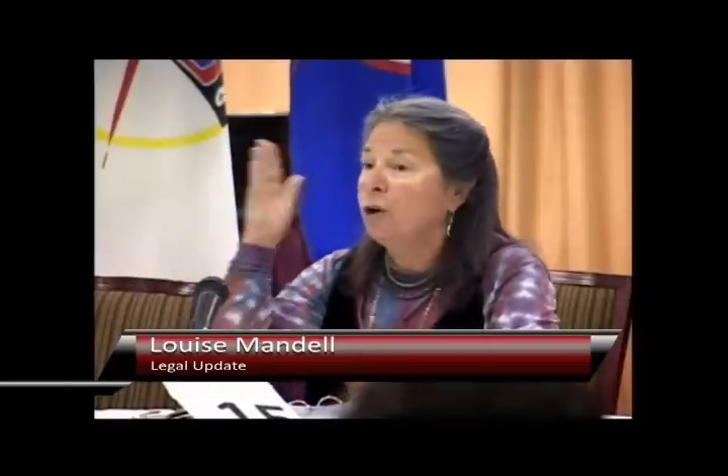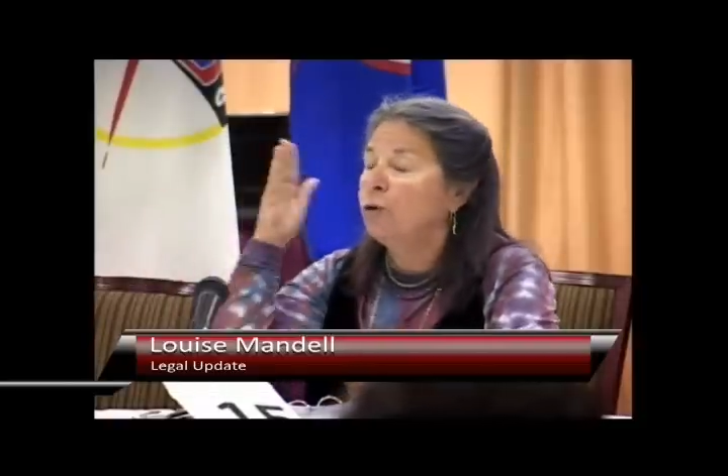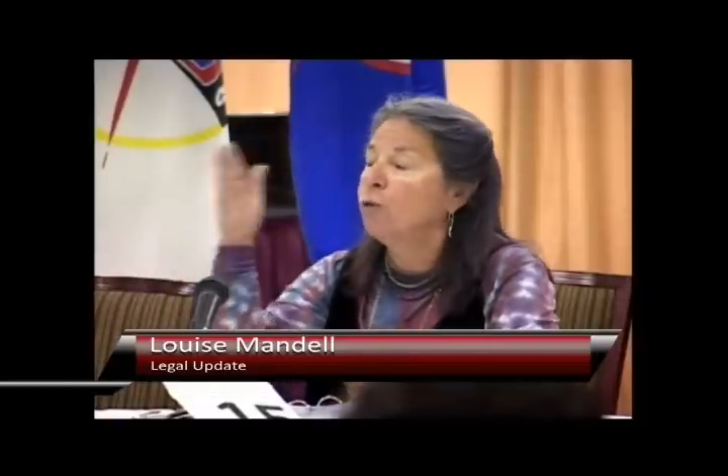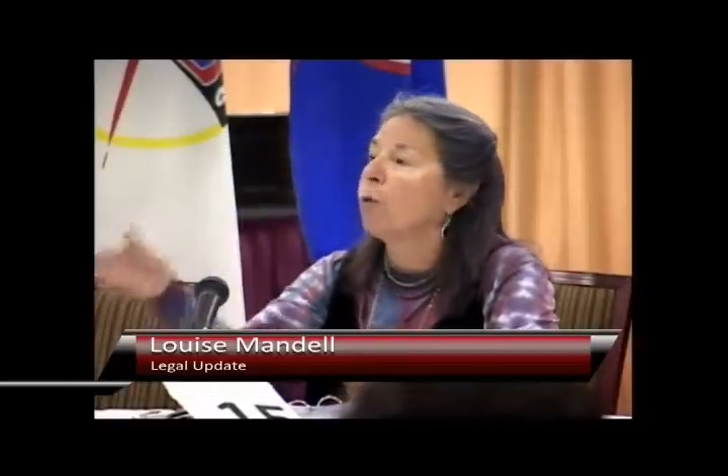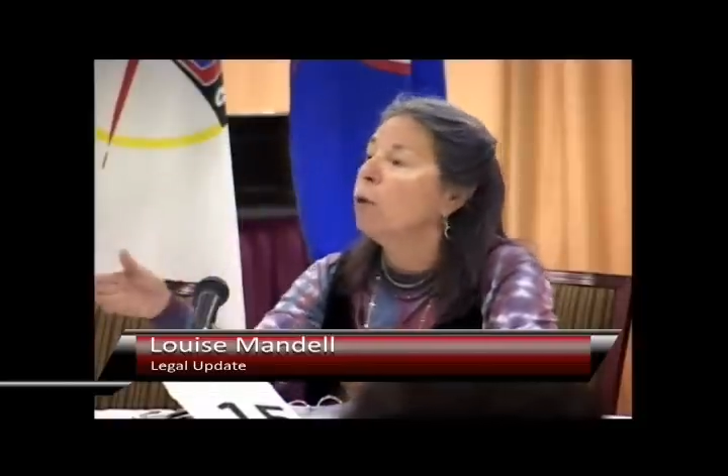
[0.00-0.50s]

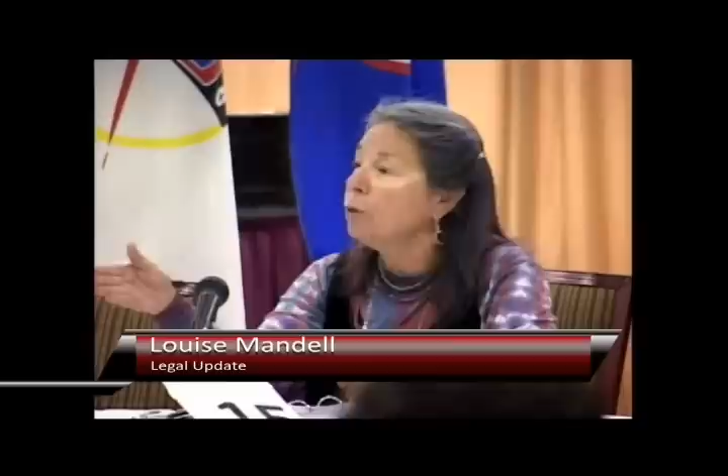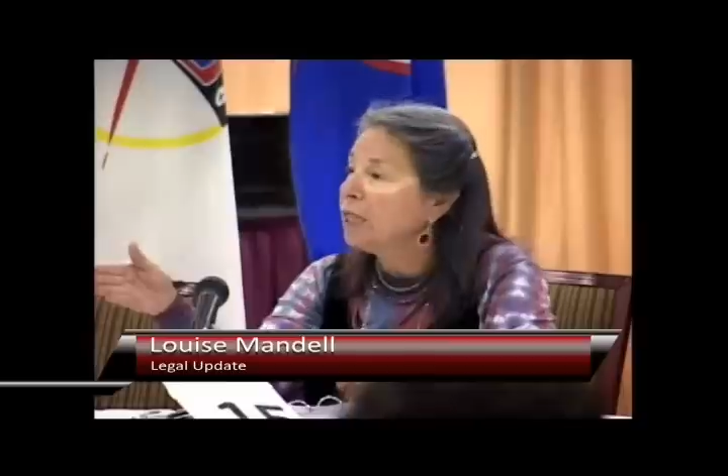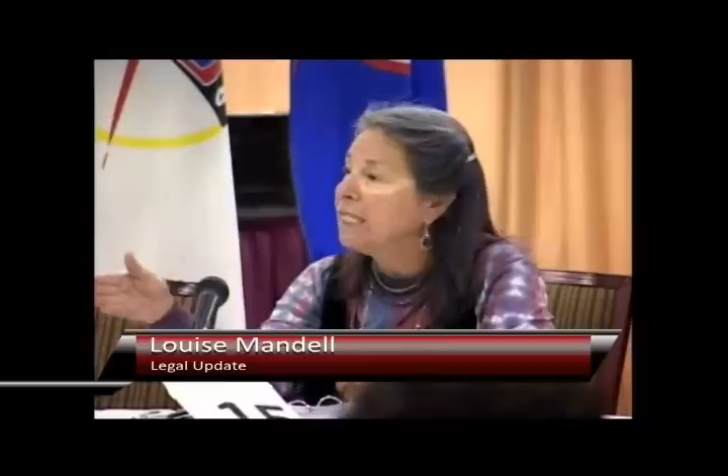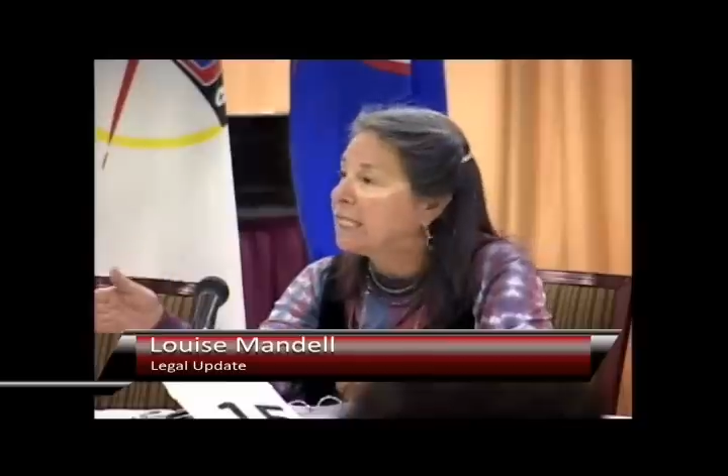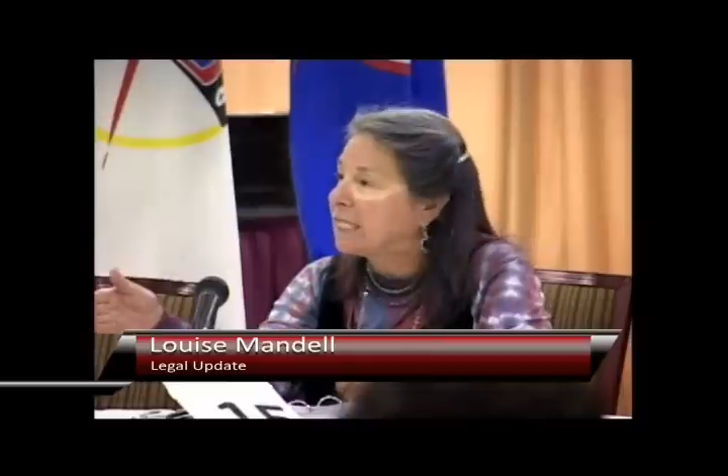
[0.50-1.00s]
who
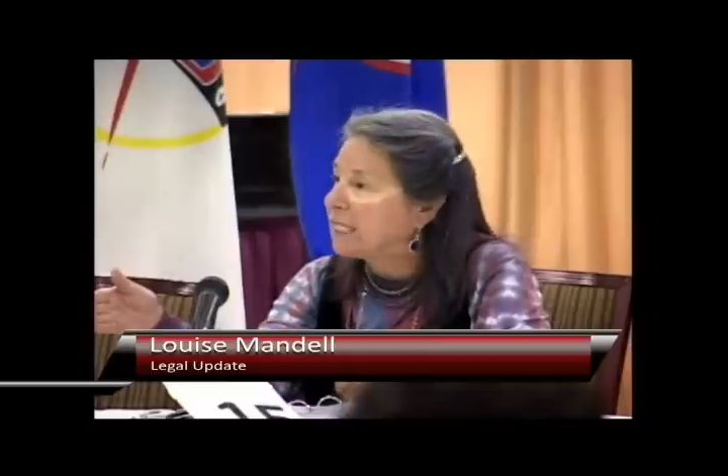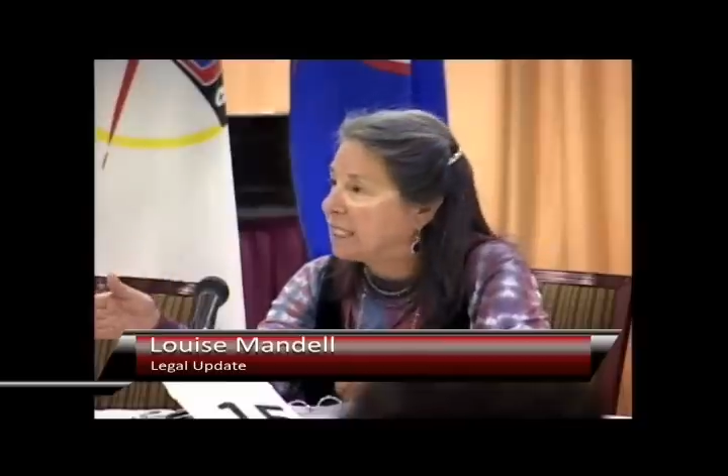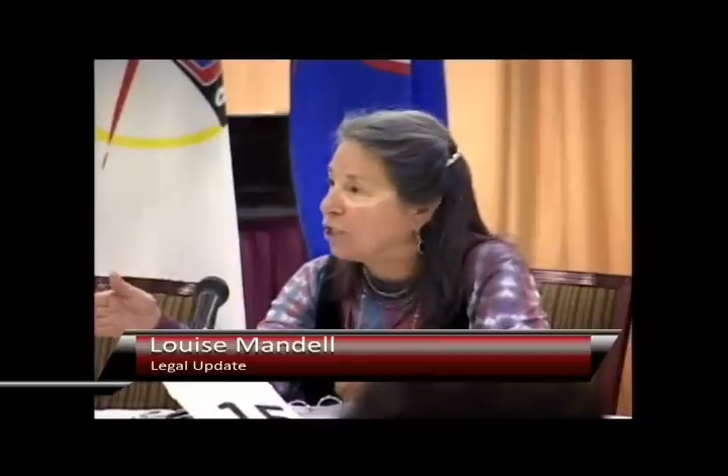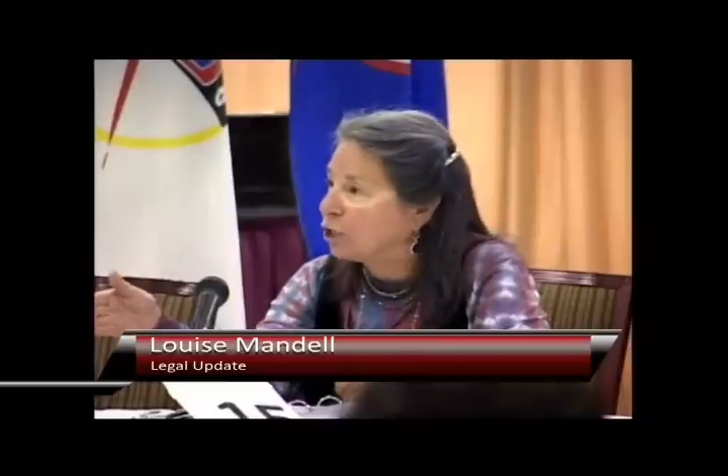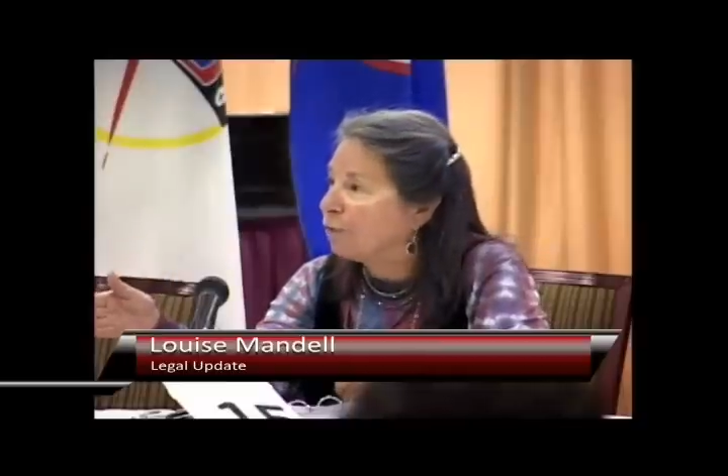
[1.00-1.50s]
wrote this
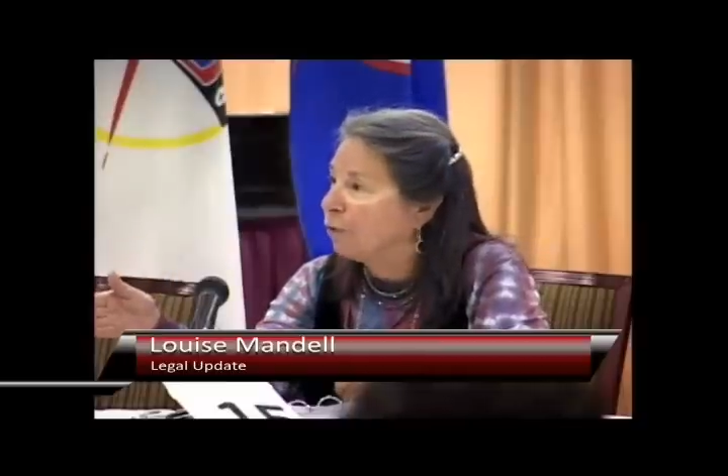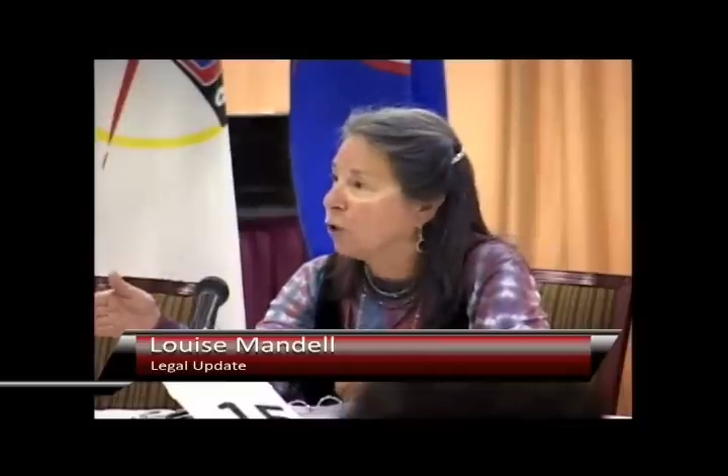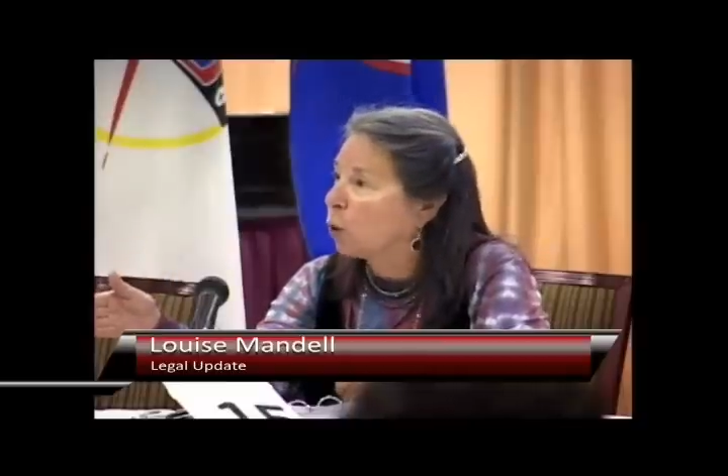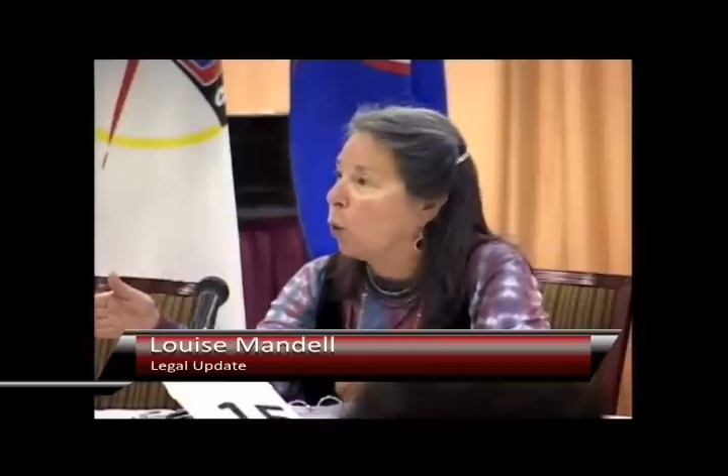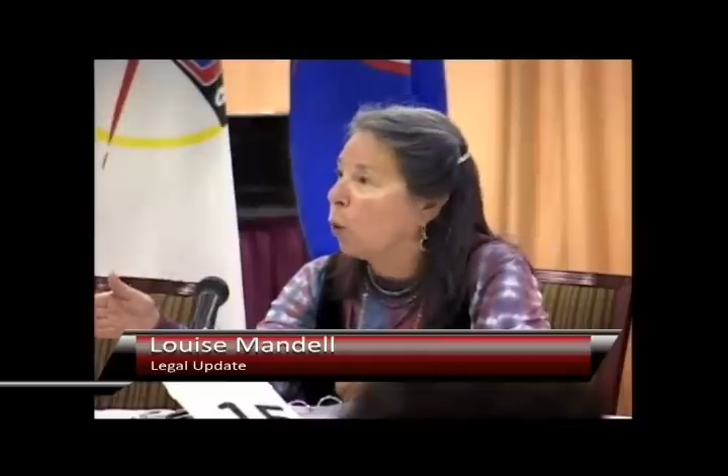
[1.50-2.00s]
decision for
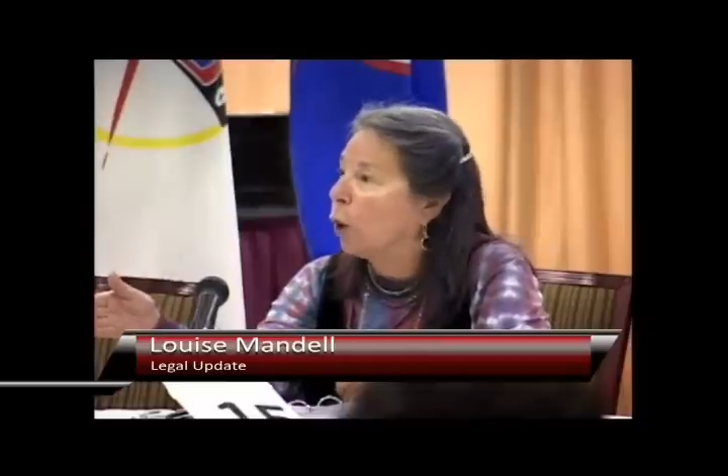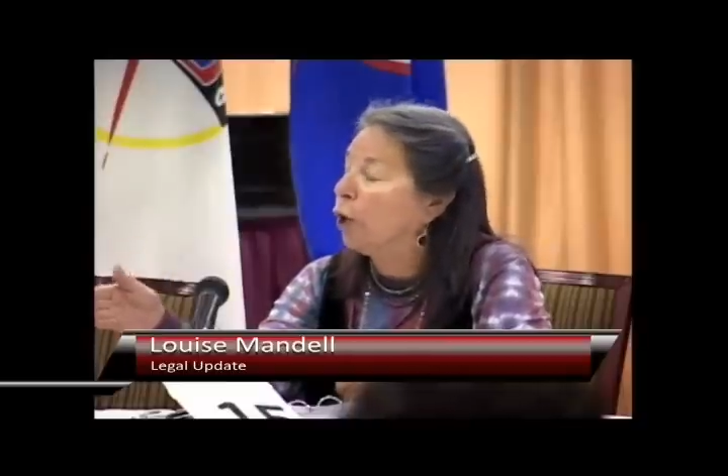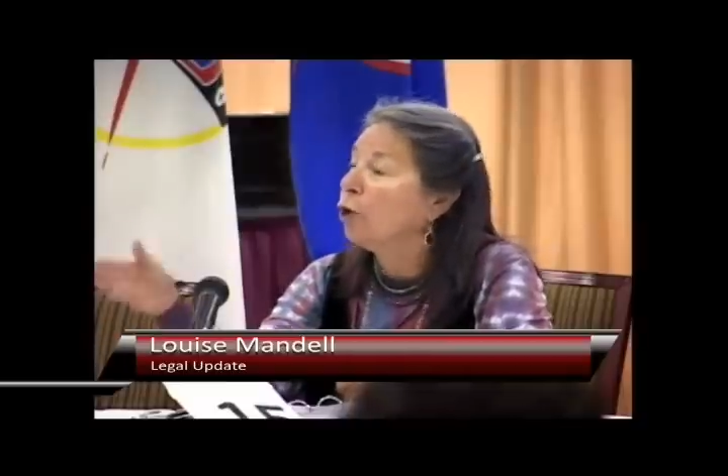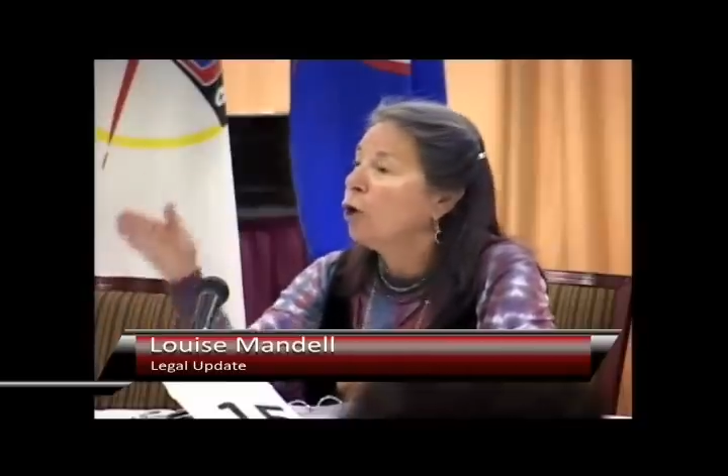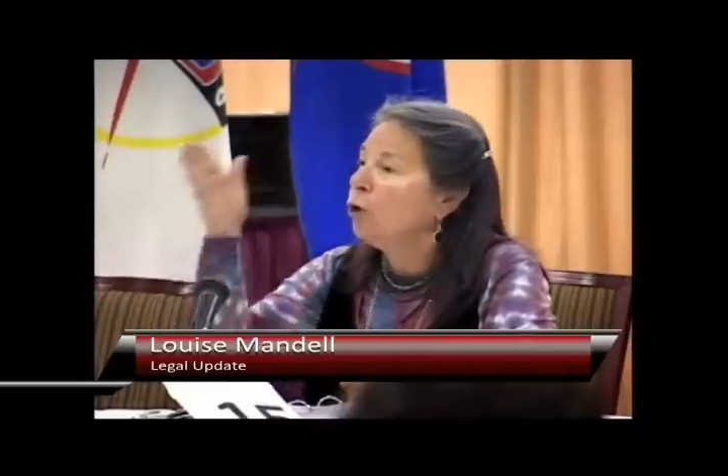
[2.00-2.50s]
the court,